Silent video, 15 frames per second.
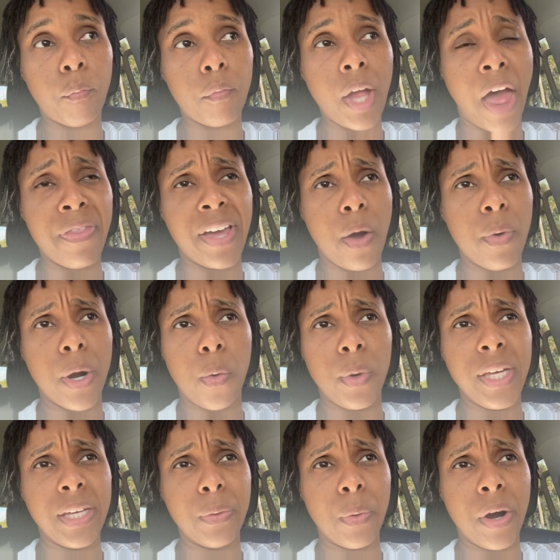I think I went a
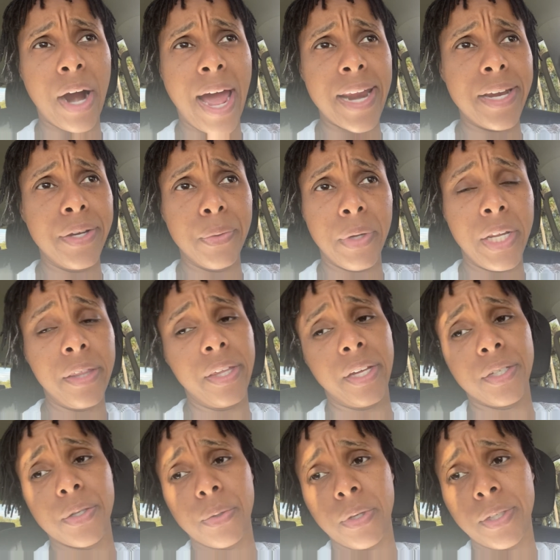week where I didn't do
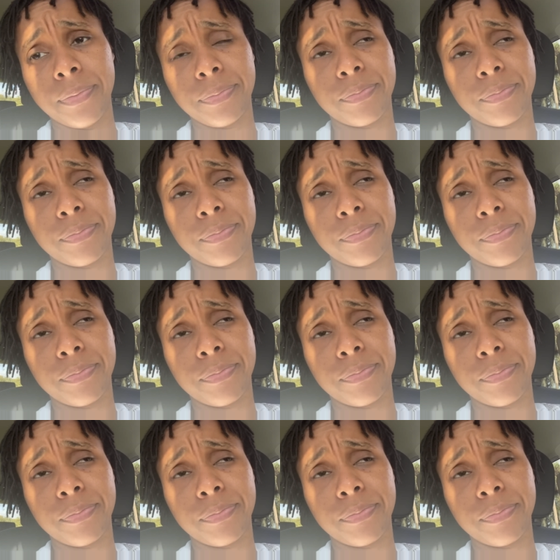anything to it.